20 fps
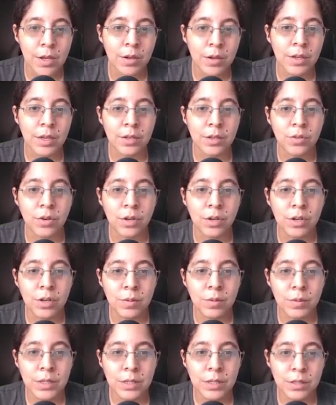Okay, you're going
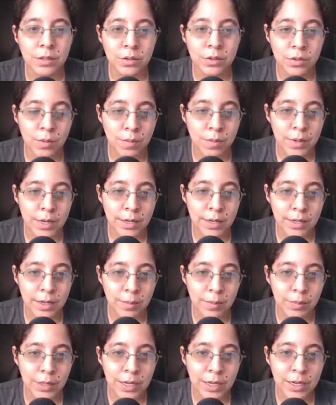to be submitting an
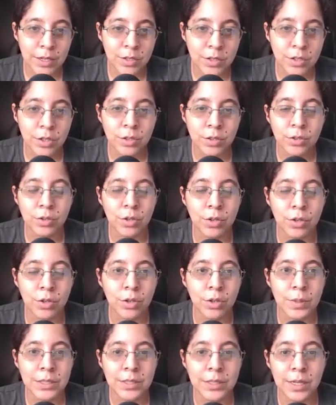application, you're going
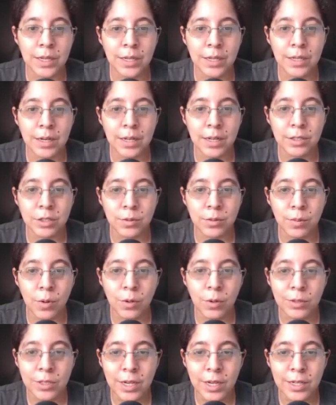to be taking a
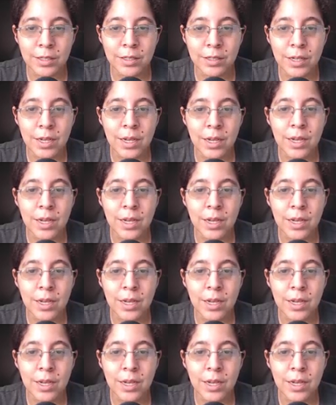small test,